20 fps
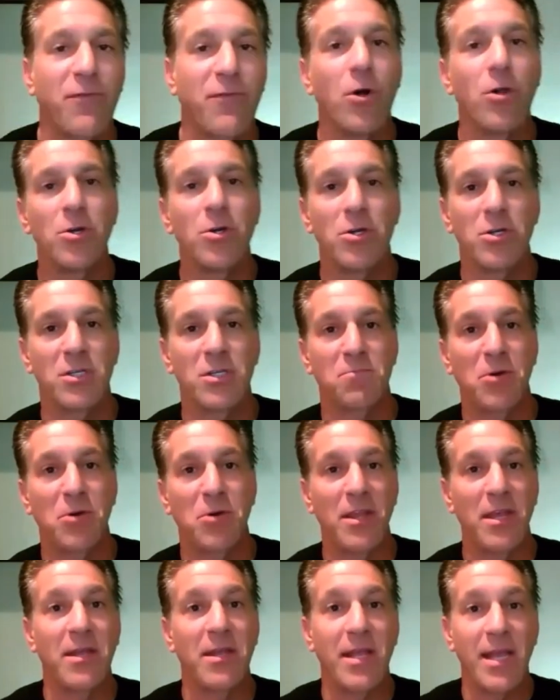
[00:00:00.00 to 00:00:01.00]
foliar spray
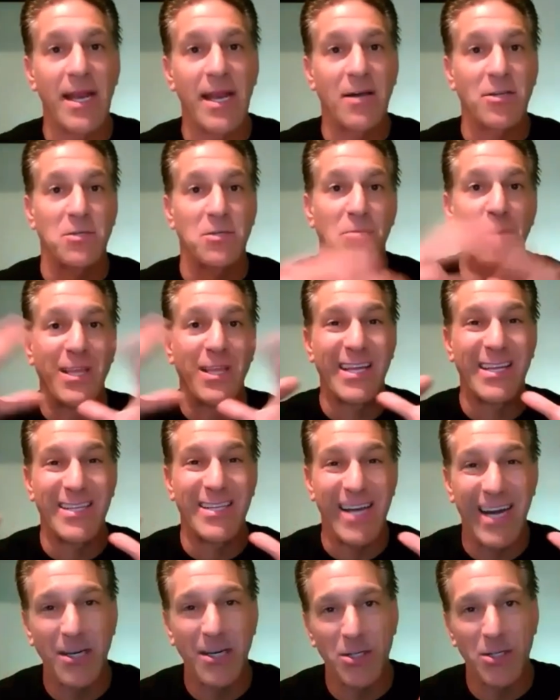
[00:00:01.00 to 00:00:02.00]
that you can now spray the
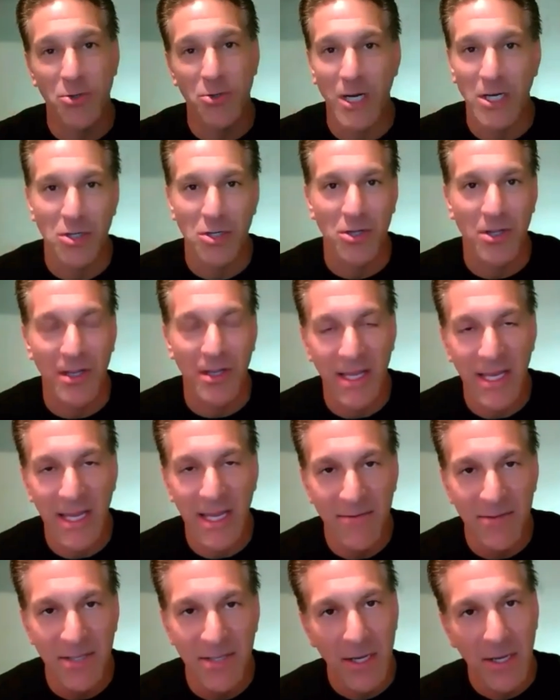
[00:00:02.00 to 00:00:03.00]
entire structure, the
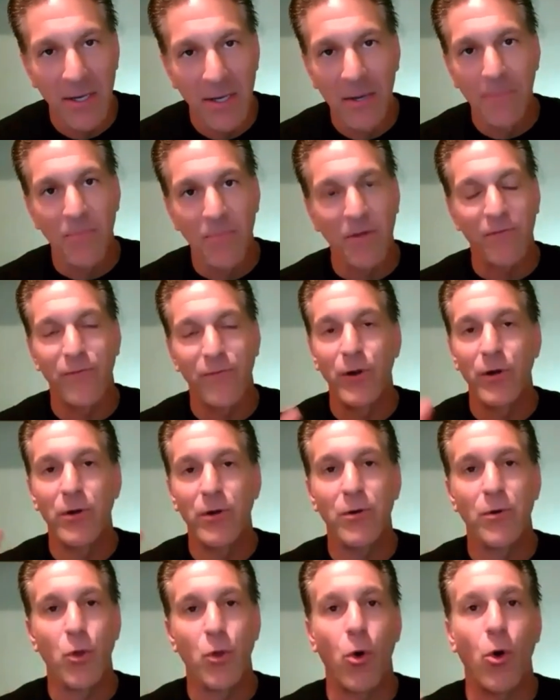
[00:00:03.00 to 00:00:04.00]
leaves, the
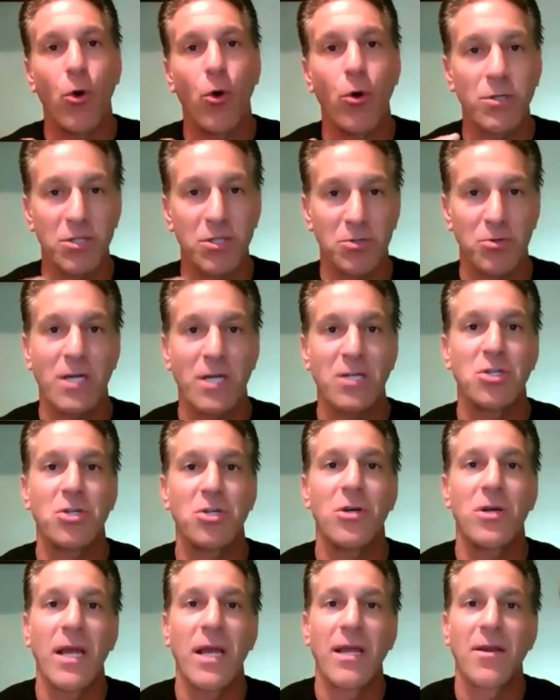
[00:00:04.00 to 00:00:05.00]
fruit, the whole
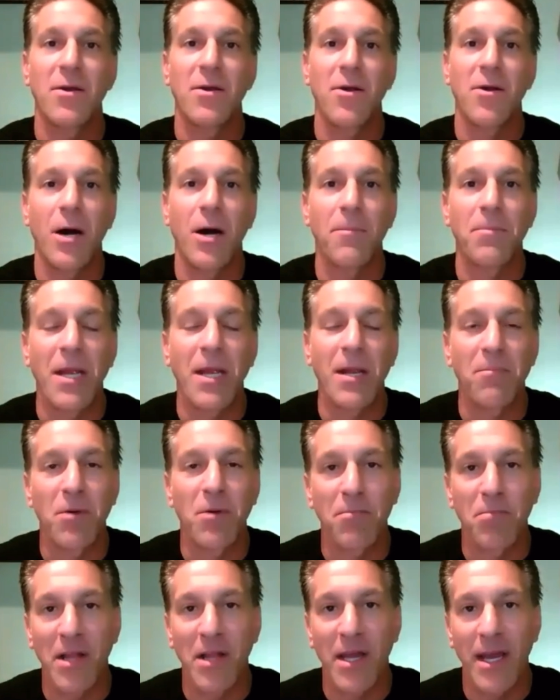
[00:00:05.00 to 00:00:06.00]
structure, and it'll help keep
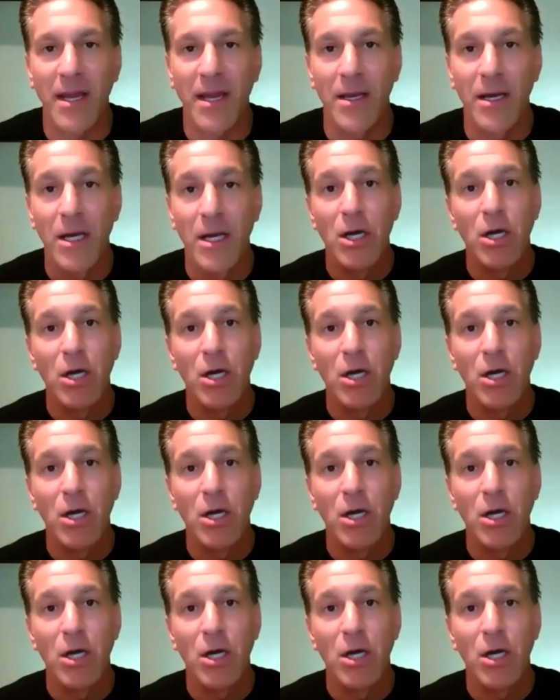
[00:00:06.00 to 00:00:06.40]
your plant.